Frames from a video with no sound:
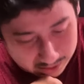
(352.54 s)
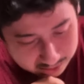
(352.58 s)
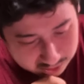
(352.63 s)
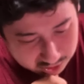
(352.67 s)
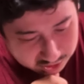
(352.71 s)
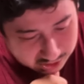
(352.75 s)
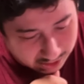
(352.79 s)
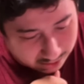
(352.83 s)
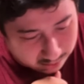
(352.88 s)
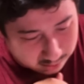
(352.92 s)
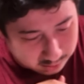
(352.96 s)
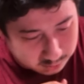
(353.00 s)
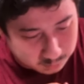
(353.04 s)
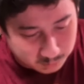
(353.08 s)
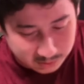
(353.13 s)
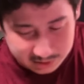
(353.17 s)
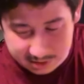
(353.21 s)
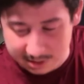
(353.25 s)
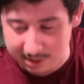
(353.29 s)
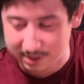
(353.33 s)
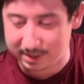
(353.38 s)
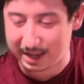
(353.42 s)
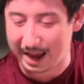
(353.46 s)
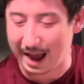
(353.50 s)
next challenge,
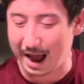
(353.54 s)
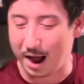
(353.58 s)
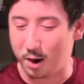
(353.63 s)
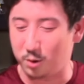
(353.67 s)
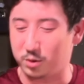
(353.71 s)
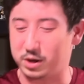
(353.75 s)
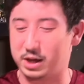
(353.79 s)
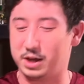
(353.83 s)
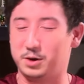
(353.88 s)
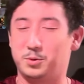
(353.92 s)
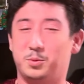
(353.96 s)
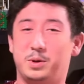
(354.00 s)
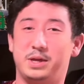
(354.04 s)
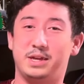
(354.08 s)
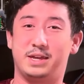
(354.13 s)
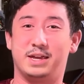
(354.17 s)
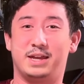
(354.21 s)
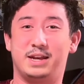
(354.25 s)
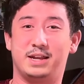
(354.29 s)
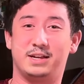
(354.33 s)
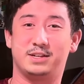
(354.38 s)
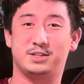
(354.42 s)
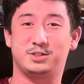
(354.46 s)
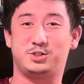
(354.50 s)
which is how can we
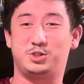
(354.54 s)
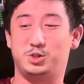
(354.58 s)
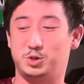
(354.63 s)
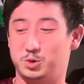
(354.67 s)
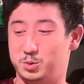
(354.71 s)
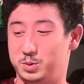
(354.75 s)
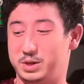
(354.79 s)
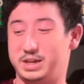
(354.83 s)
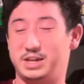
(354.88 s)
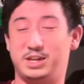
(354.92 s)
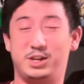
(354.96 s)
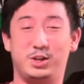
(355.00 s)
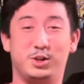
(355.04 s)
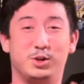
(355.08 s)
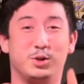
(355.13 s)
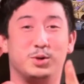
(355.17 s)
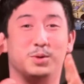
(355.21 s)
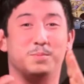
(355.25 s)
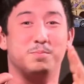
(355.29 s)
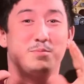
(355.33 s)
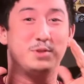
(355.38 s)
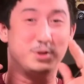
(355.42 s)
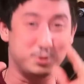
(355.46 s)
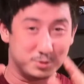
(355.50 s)
get it to
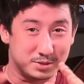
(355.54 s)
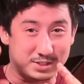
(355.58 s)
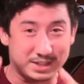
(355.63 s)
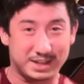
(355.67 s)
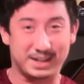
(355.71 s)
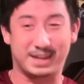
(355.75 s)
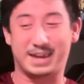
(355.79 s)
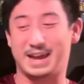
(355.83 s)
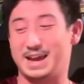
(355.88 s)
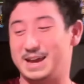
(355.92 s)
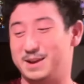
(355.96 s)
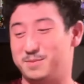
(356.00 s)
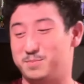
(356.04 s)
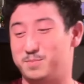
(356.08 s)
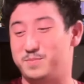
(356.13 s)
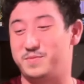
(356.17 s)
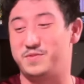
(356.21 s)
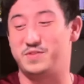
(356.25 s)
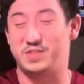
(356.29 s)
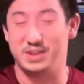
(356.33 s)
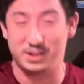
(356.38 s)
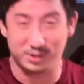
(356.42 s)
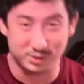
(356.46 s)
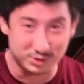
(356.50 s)
hear music and
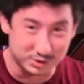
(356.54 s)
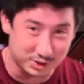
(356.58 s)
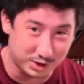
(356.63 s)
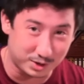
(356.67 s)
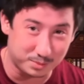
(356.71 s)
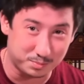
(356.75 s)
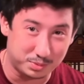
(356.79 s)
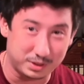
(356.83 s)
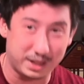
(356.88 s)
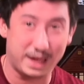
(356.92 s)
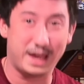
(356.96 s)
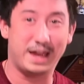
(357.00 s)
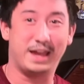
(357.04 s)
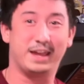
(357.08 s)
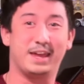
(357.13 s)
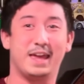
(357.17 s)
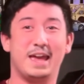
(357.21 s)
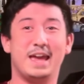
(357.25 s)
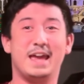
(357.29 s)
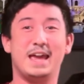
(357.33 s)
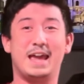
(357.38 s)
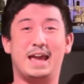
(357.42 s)
then start playing,